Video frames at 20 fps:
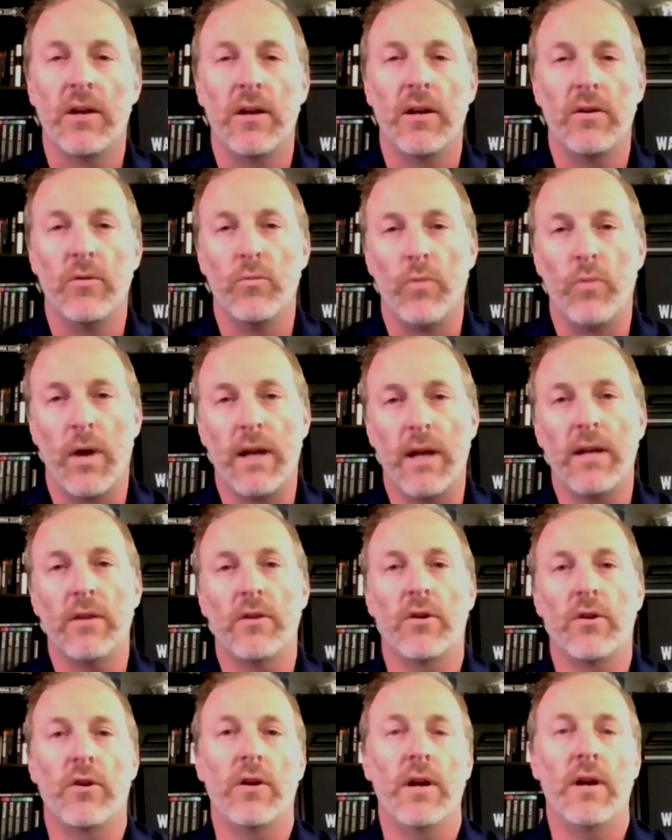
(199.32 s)

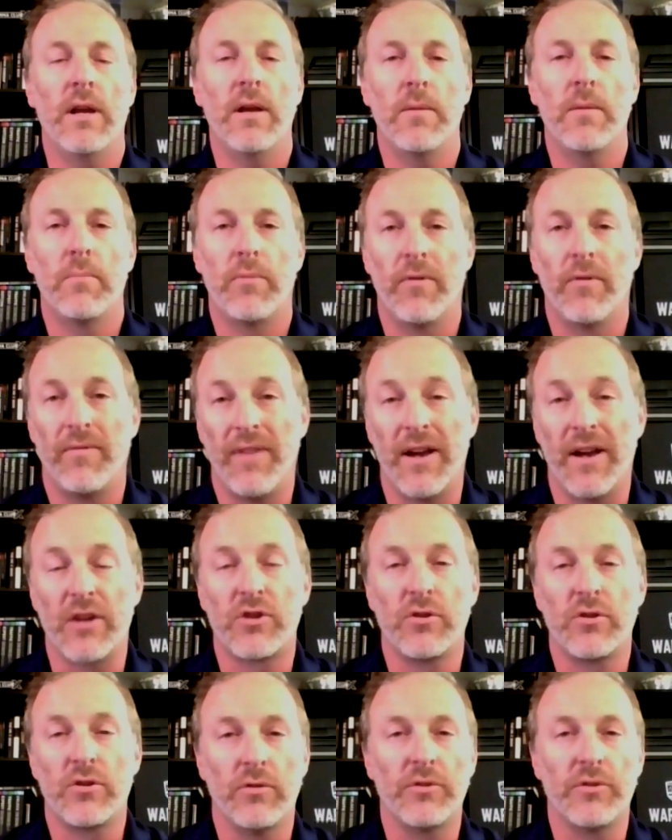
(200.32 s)
regular
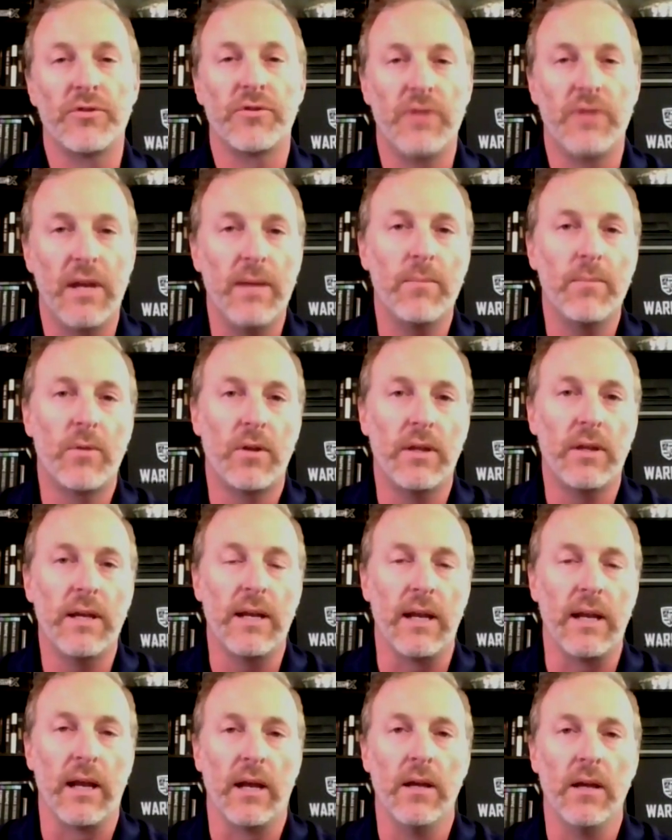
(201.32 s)
professional steam
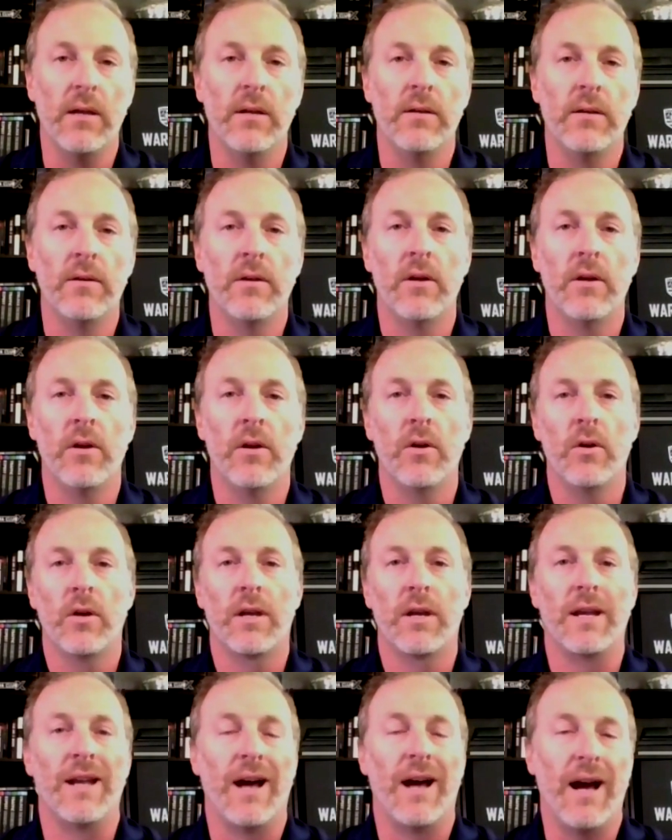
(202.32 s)
cleaning
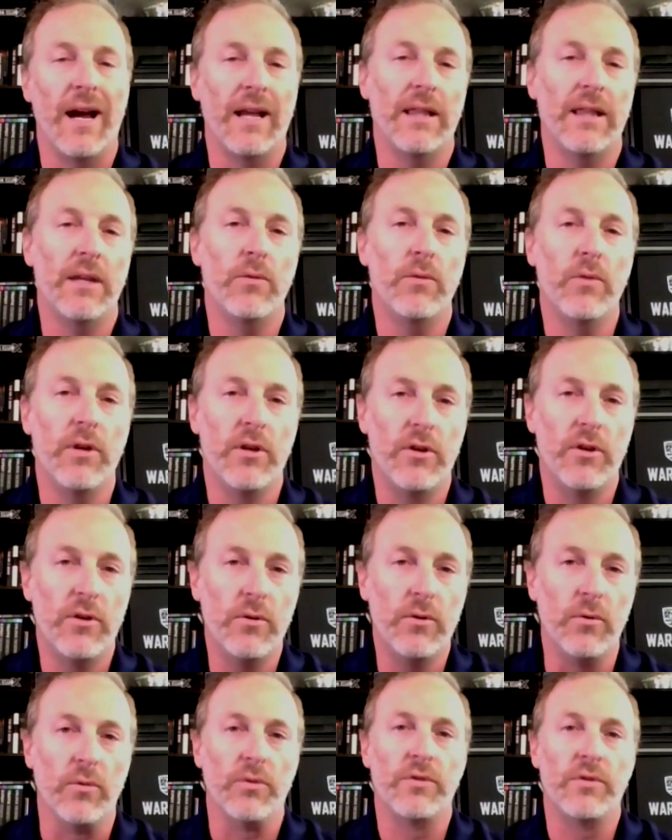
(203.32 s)
can highly
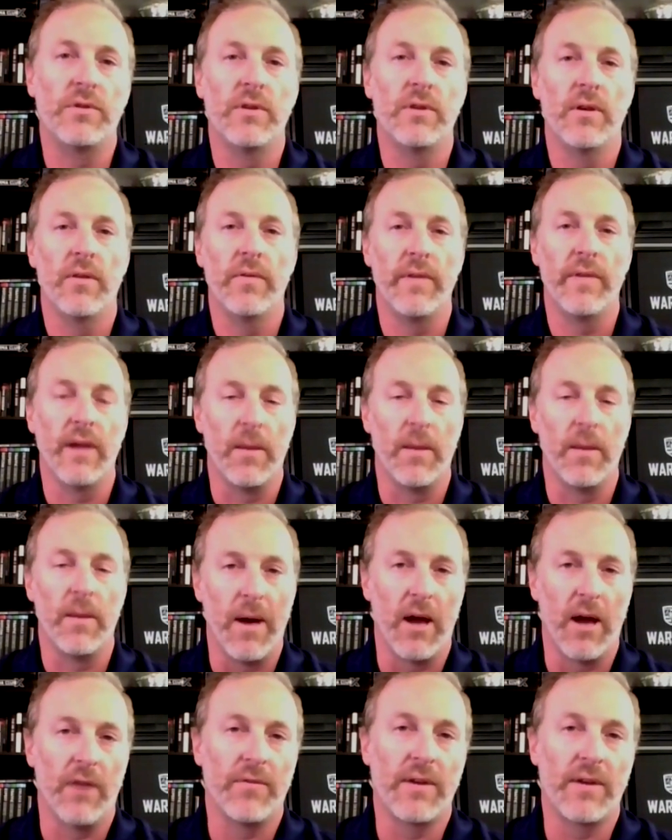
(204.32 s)
reduce the
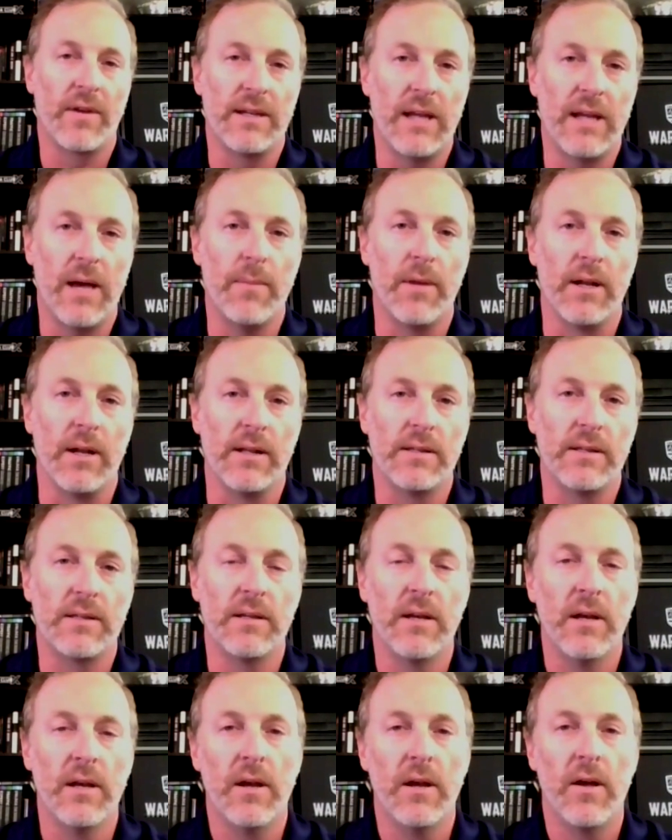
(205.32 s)
amount of contaminants
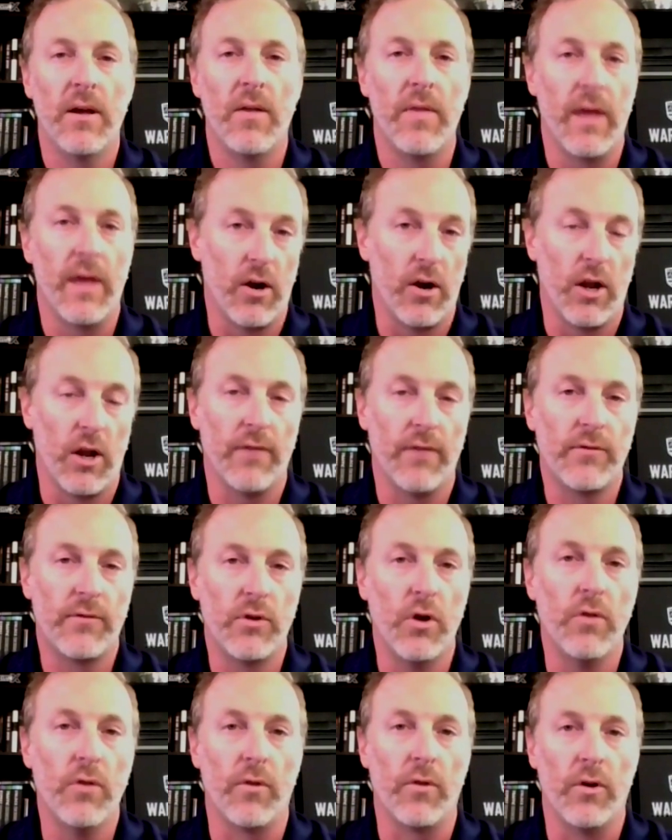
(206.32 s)
that are left
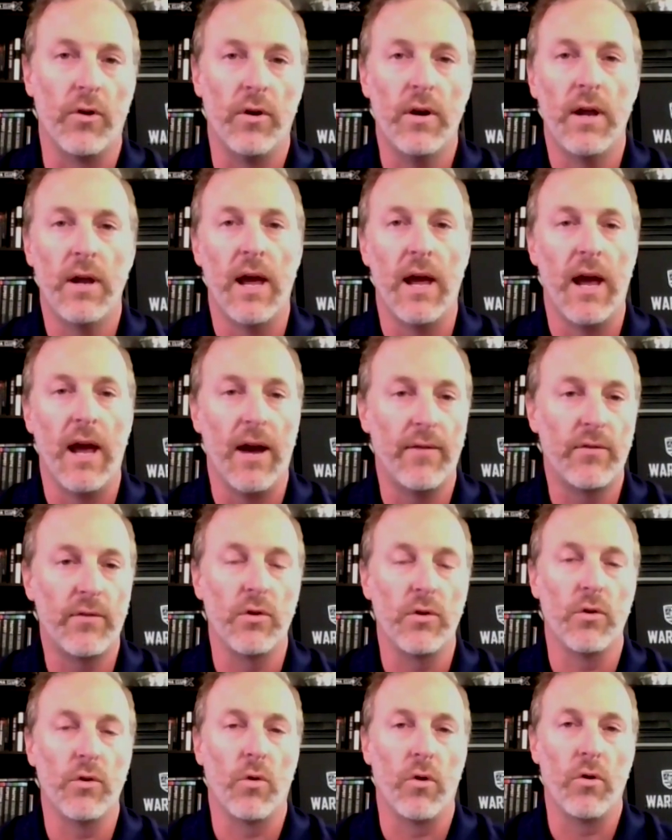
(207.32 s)
over
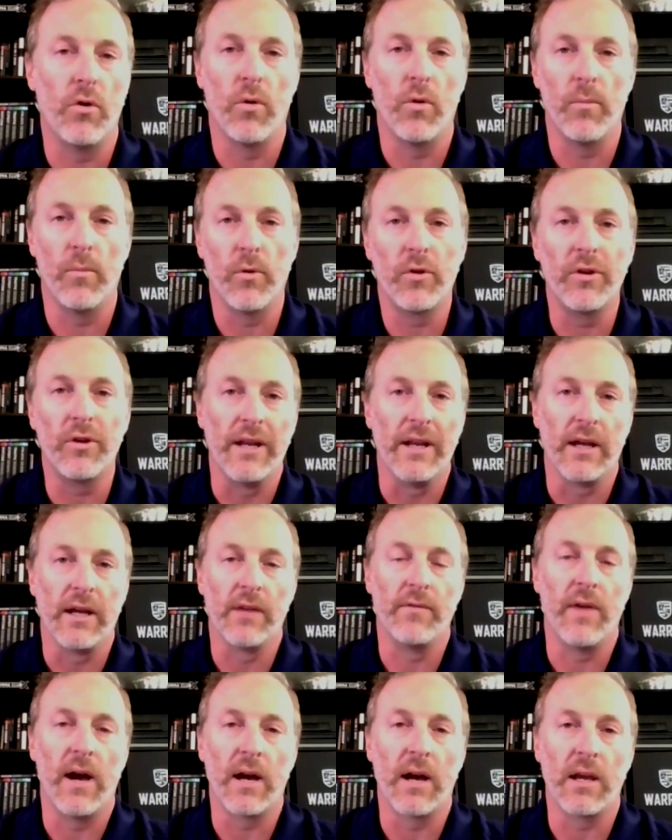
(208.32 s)
after your normal cleaning
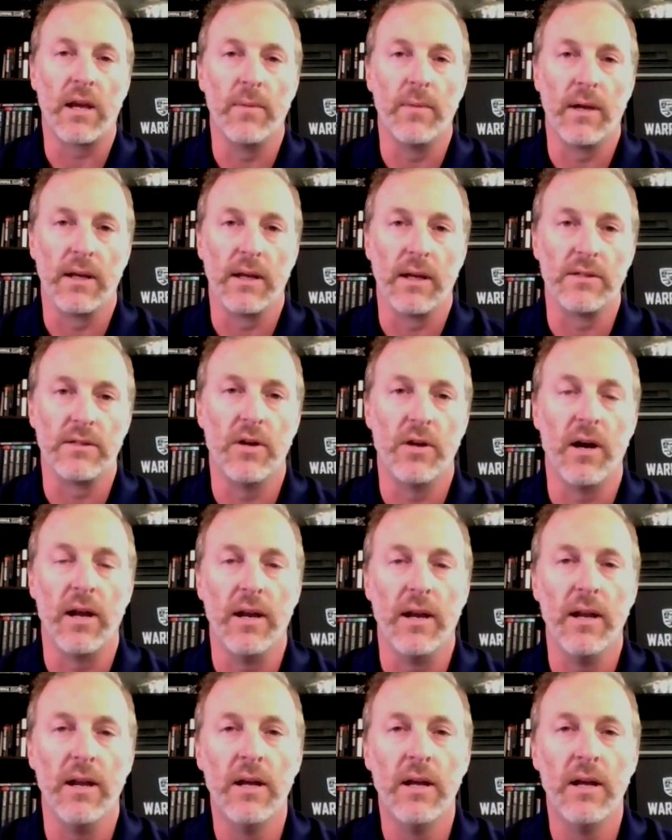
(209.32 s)
and vacuuming is done.